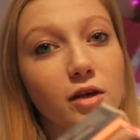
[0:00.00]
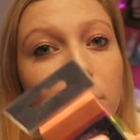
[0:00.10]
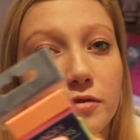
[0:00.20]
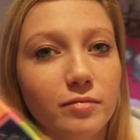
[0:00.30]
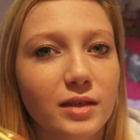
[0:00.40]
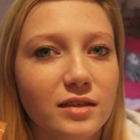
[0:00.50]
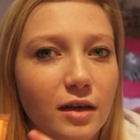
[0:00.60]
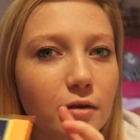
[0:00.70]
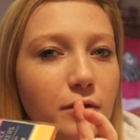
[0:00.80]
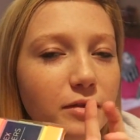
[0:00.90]
which I bought from
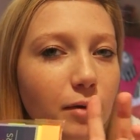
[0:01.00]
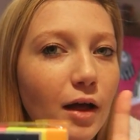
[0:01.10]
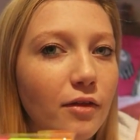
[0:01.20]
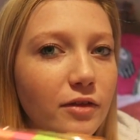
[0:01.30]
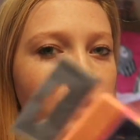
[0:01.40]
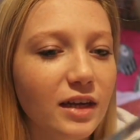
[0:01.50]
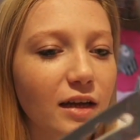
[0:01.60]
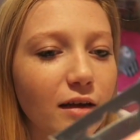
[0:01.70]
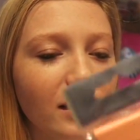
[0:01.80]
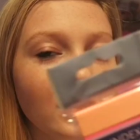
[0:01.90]
Tesco as well the other
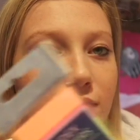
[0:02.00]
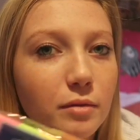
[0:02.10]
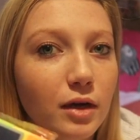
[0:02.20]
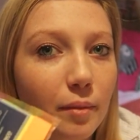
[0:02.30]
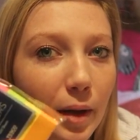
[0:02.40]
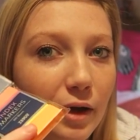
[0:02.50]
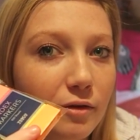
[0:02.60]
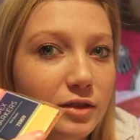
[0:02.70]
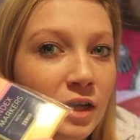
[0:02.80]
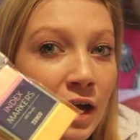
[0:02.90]
day, these were
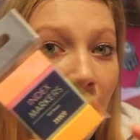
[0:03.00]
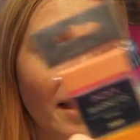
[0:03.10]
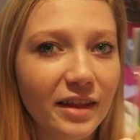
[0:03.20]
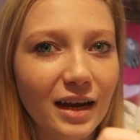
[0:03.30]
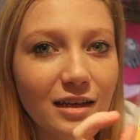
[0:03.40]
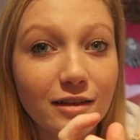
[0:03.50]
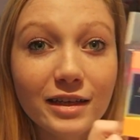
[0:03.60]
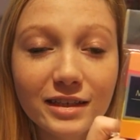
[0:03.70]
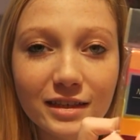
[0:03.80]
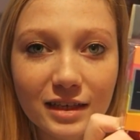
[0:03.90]
£1 and they're little
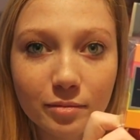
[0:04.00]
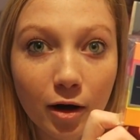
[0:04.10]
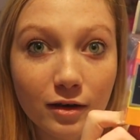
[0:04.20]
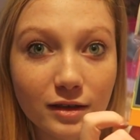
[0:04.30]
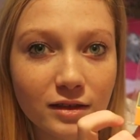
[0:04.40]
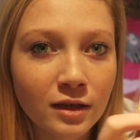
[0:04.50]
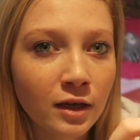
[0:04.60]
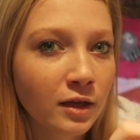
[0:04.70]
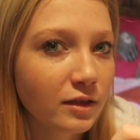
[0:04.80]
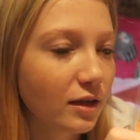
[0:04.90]
index markers.
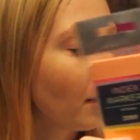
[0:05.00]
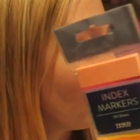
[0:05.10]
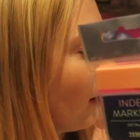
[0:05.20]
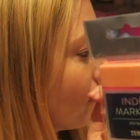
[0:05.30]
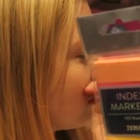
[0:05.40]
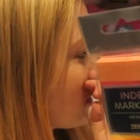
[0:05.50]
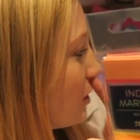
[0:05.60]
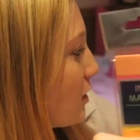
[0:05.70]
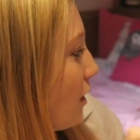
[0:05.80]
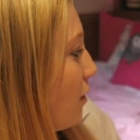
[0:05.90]
So I'm just
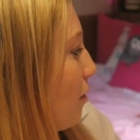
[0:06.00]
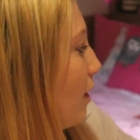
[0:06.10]
going to show you